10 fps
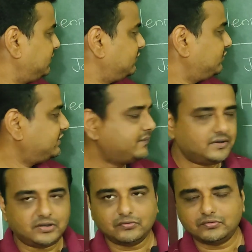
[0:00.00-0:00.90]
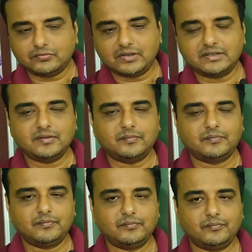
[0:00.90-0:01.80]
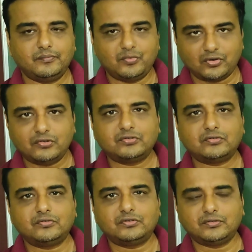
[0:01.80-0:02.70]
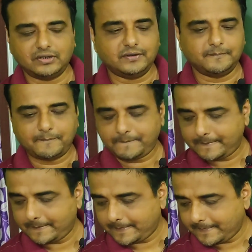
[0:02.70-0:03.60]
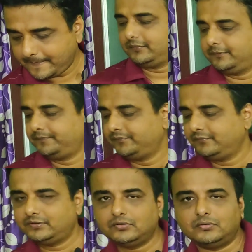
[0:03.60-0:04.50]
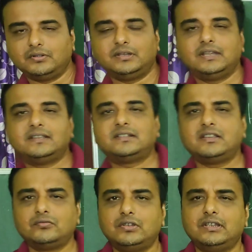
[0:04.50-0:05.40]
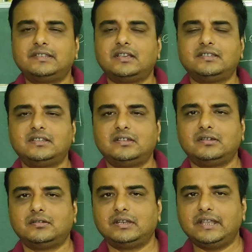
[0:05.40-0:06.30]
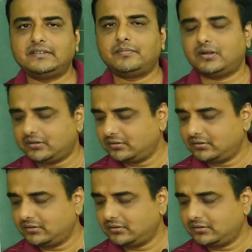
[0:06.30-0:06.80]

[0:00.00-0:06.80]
Joseph Andrews was a burlesque story. So in next class we will discuss the next part,